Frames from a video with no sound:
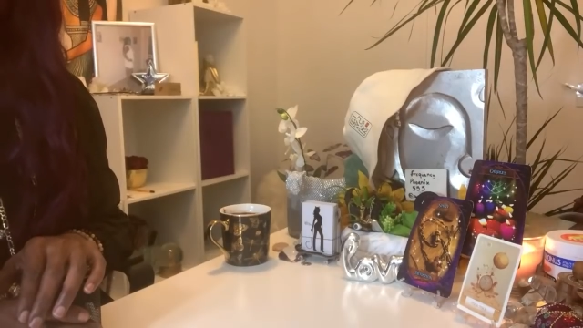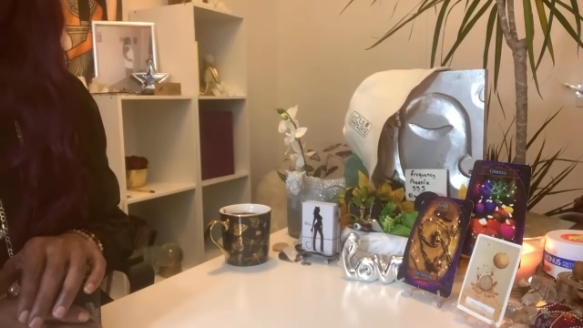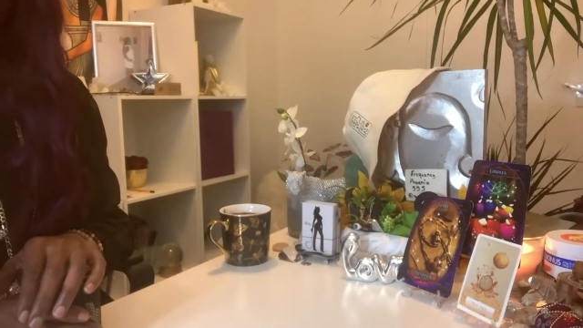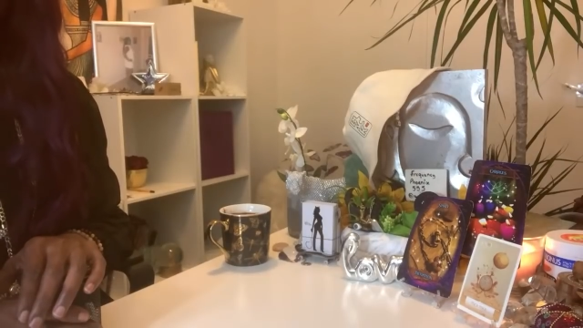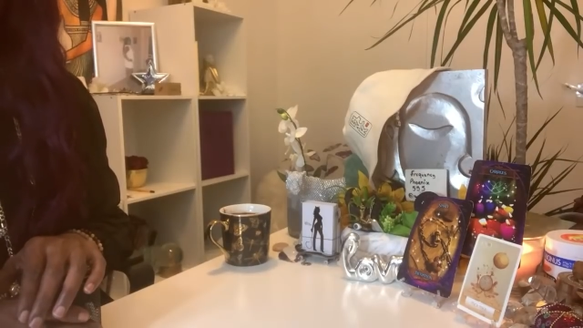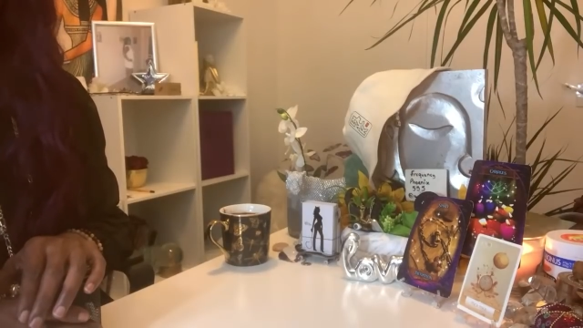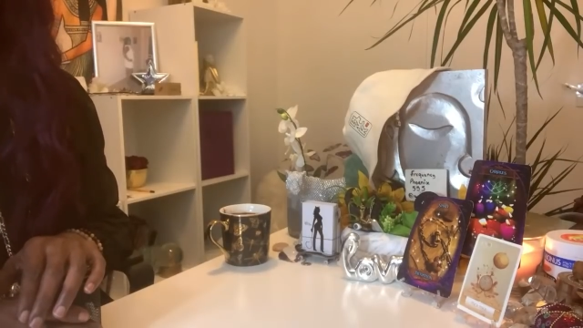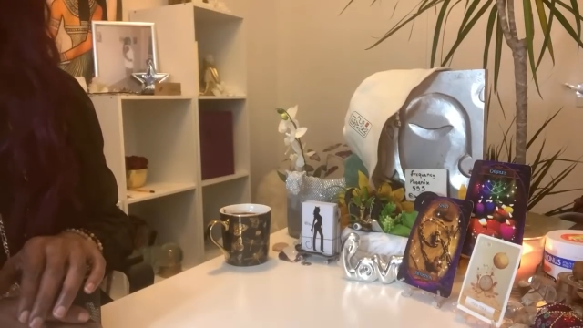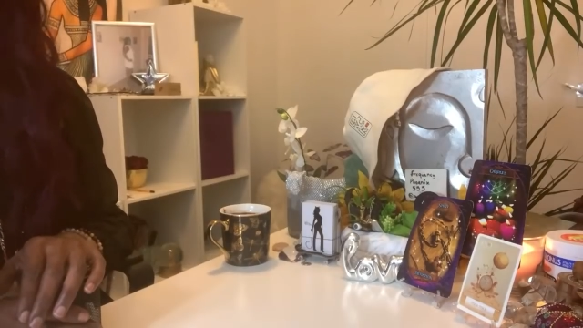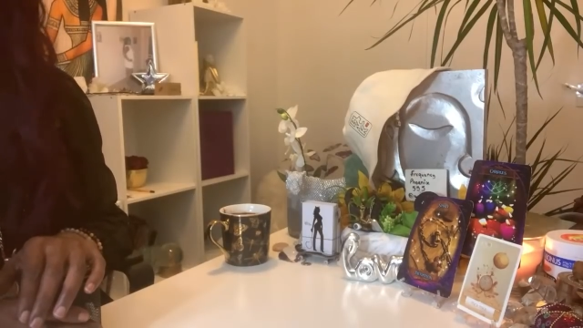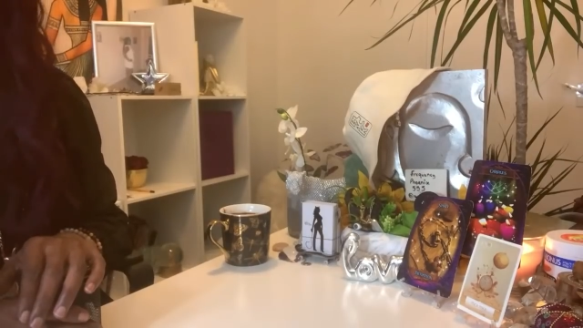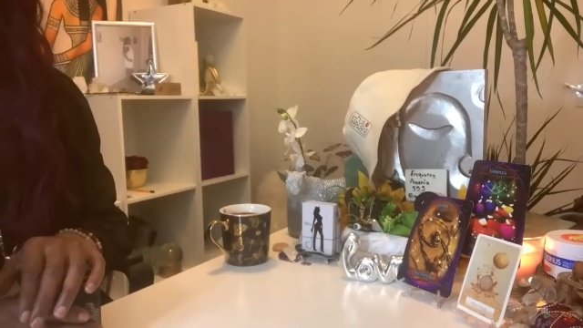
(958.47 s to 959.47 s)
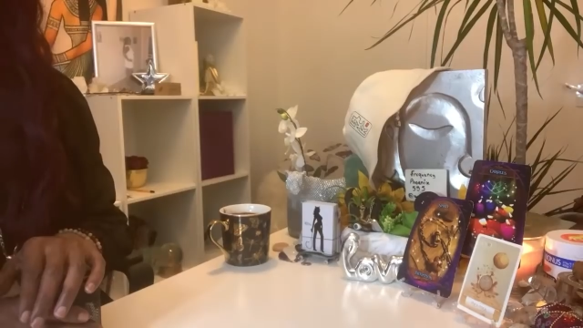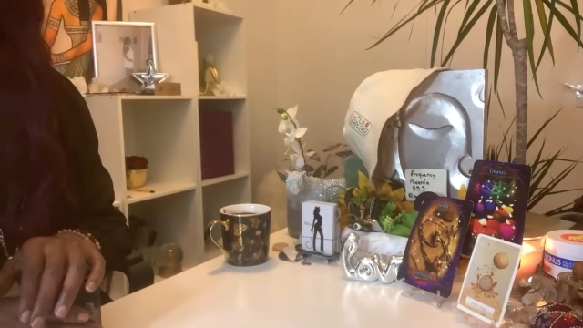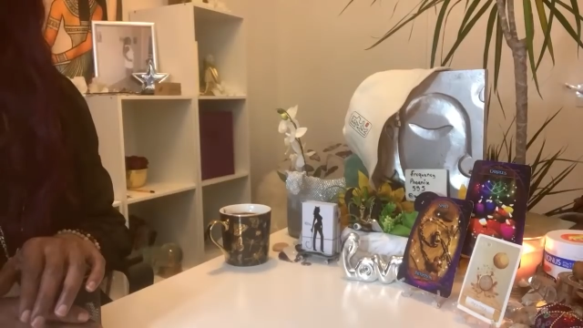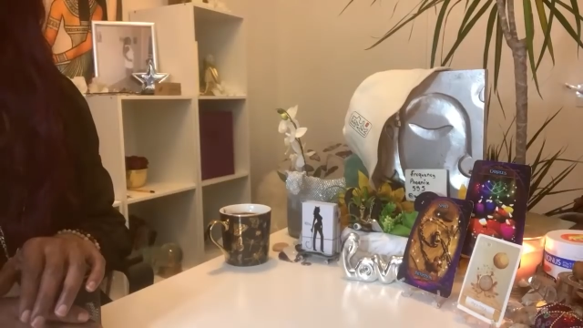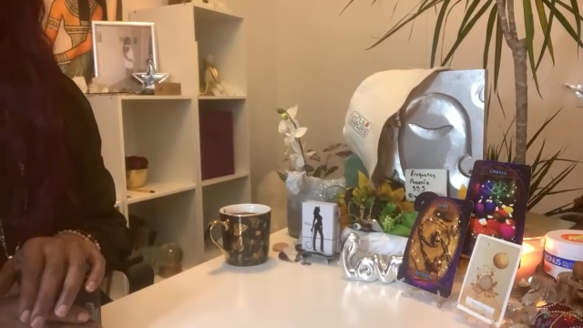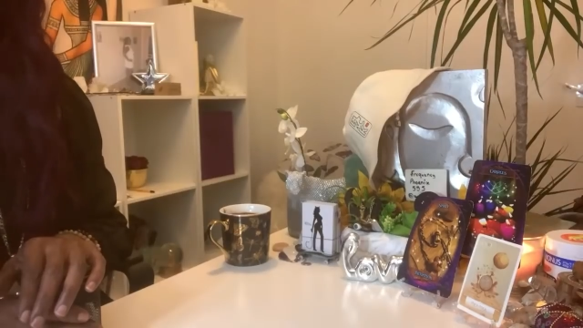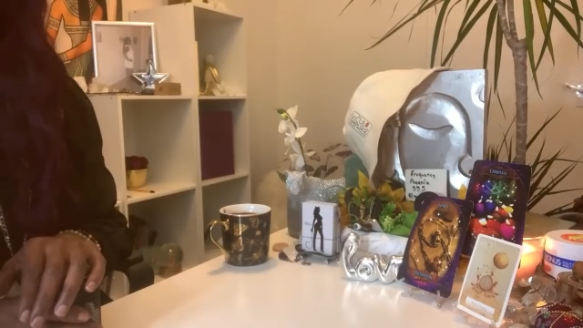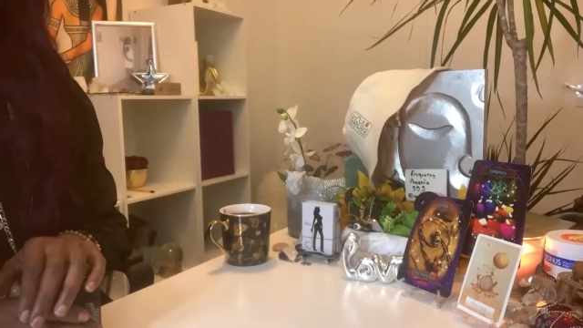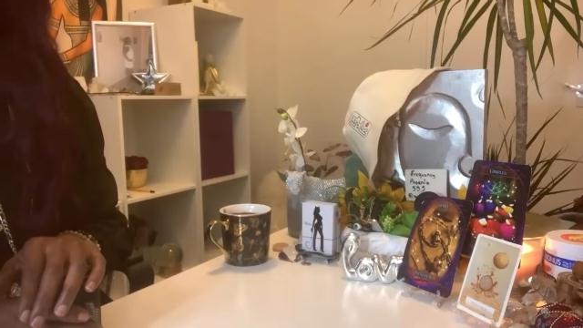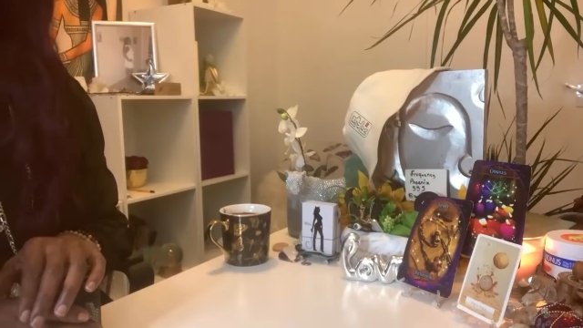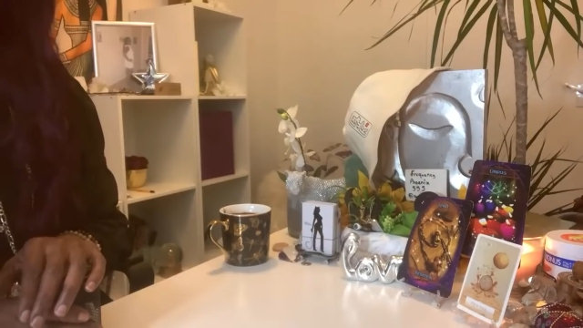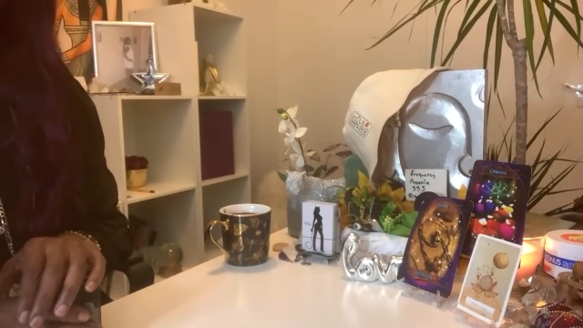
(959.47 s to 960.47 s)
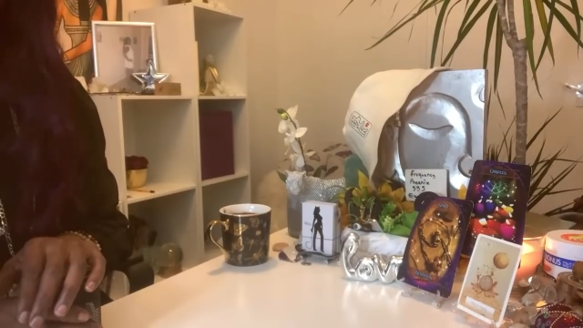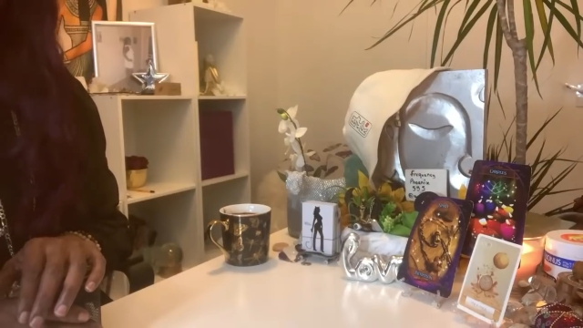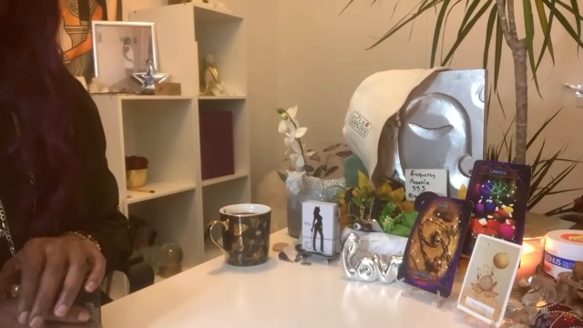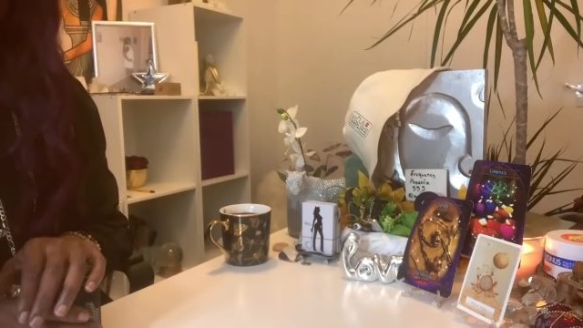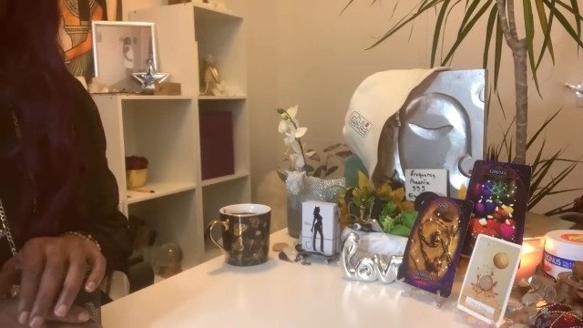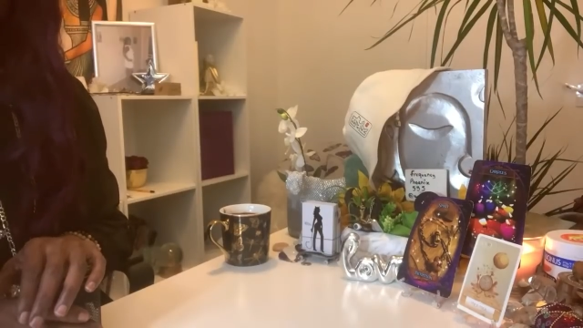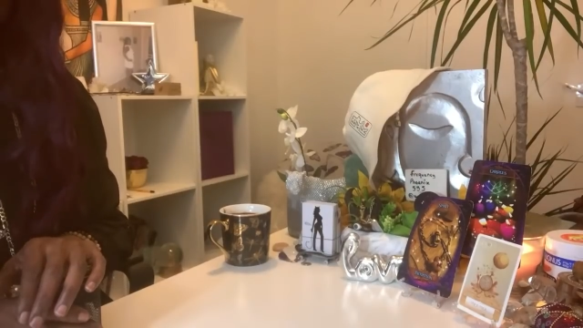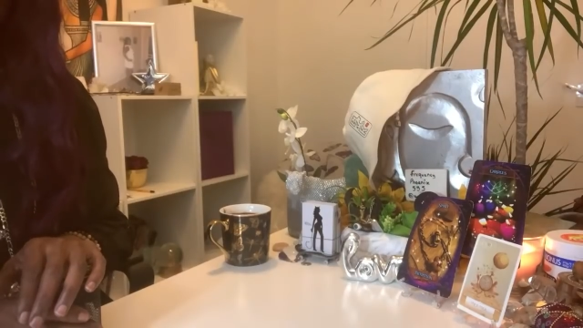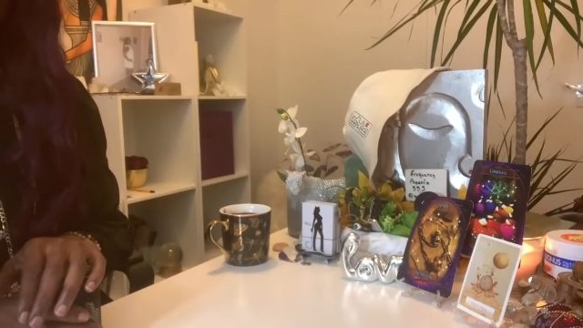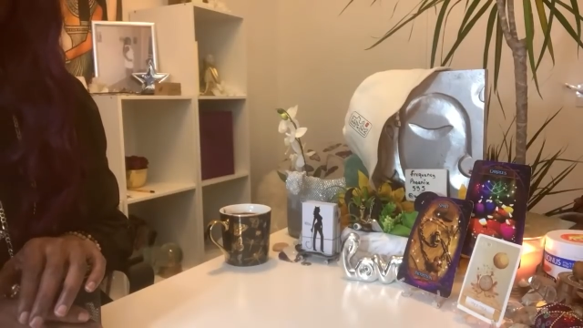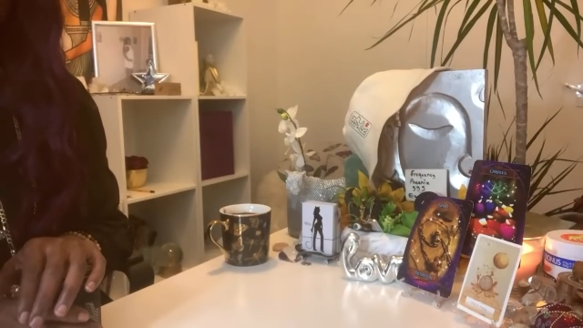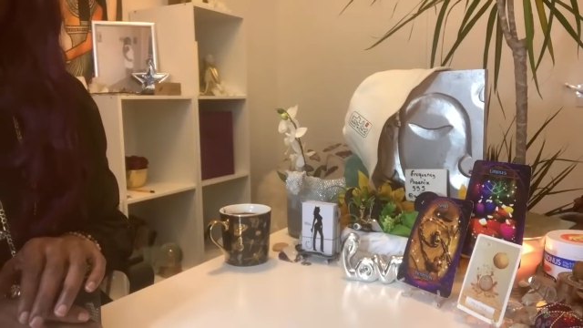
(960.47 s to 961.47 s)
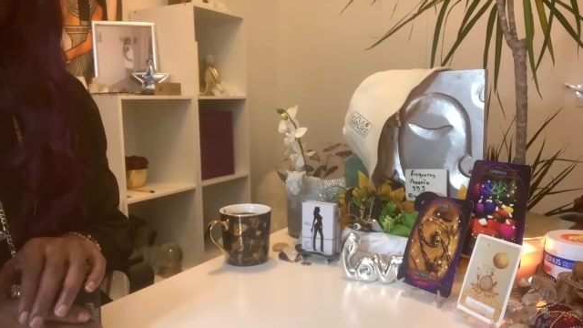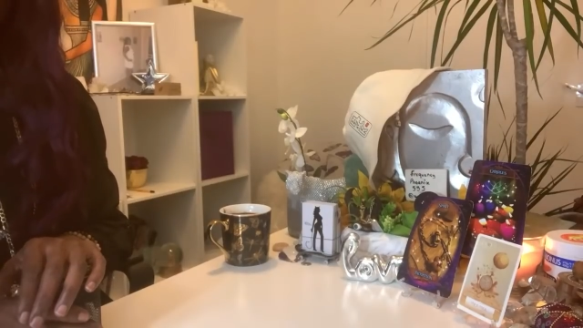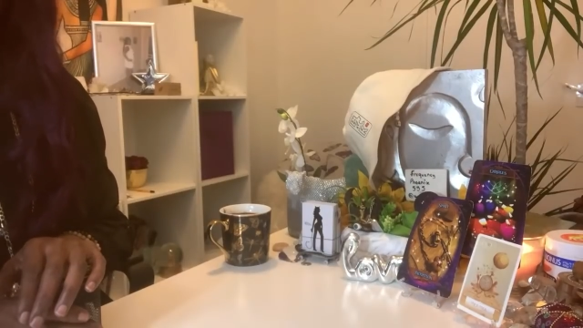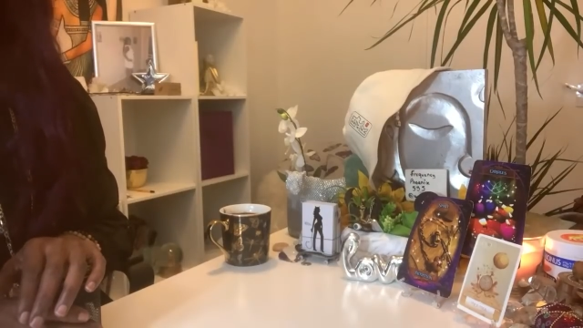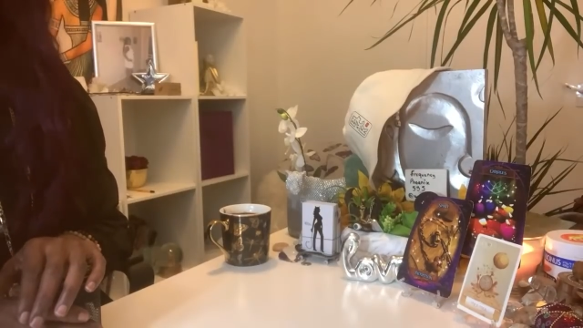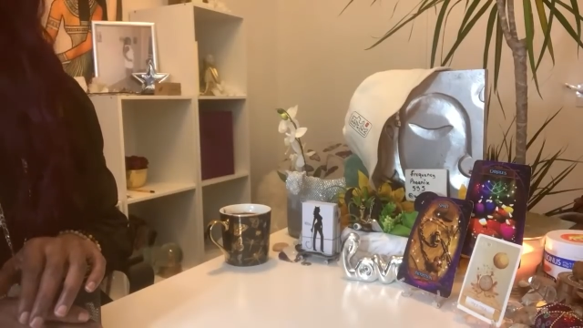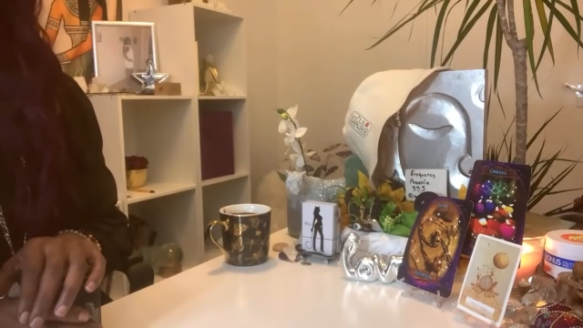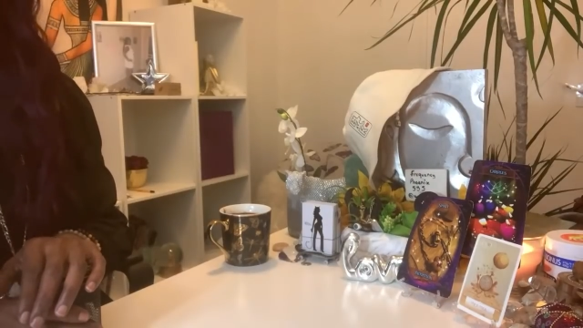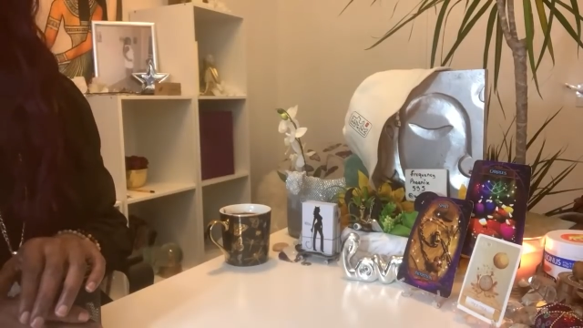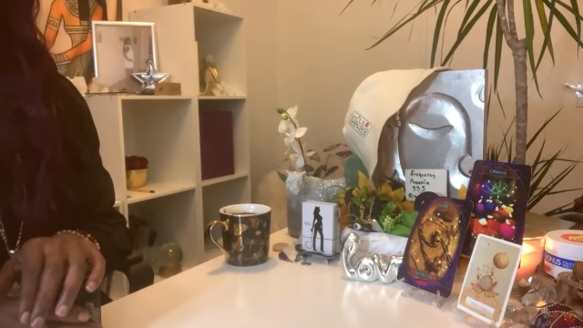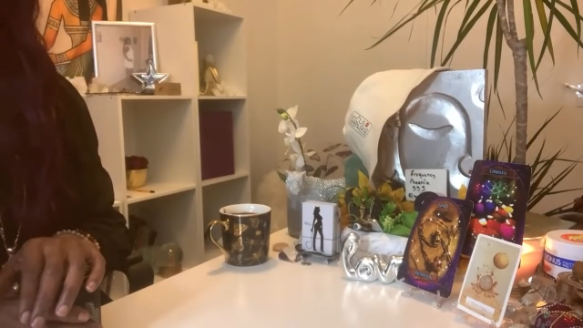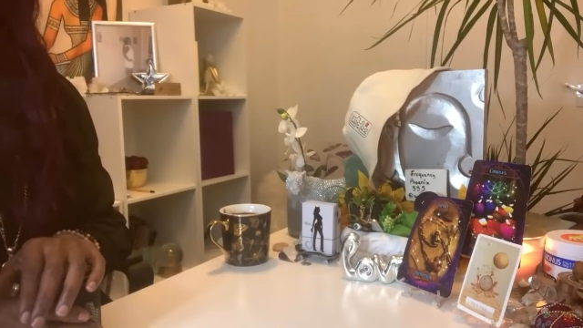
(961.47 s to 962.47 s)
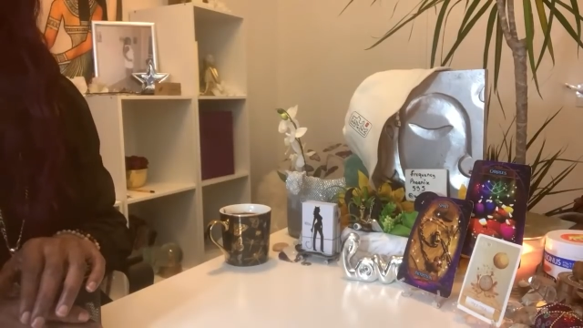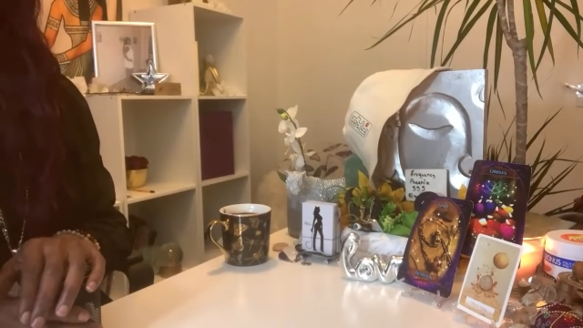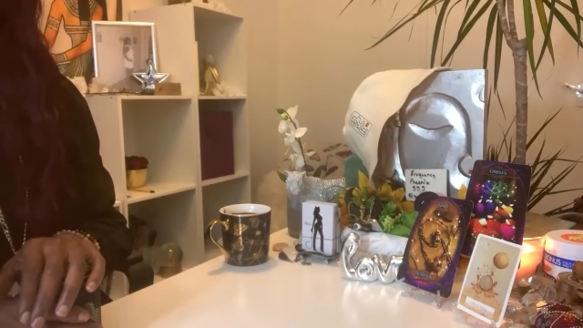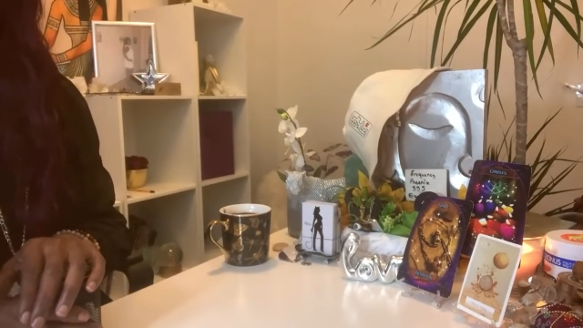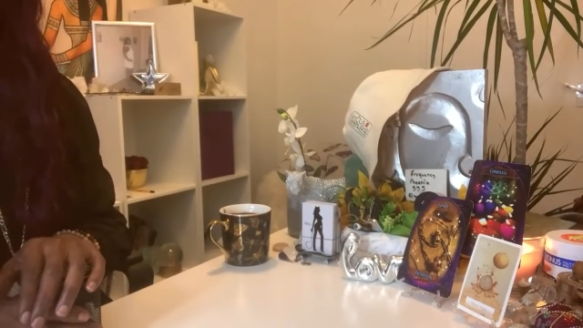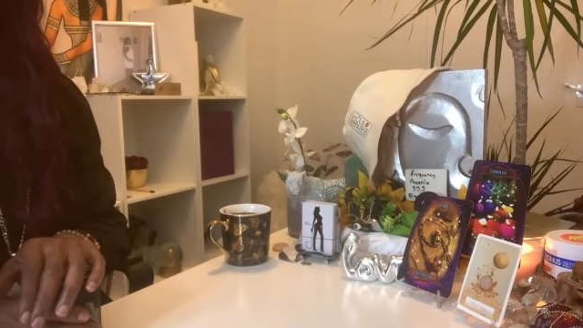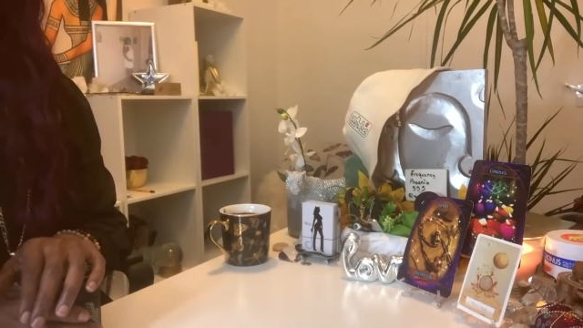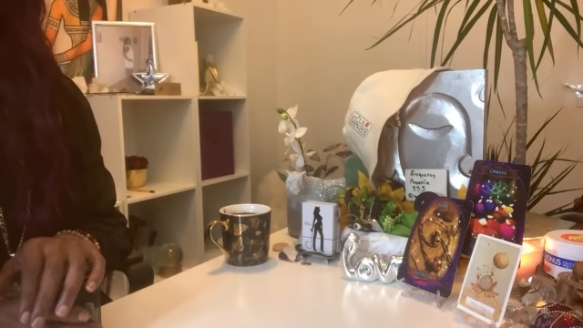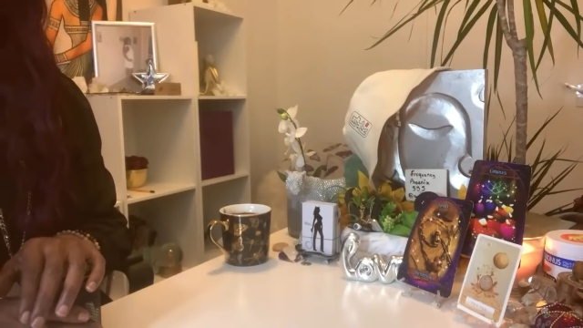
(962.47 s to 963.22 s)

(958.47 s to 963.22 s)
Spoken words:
(no speaker visible)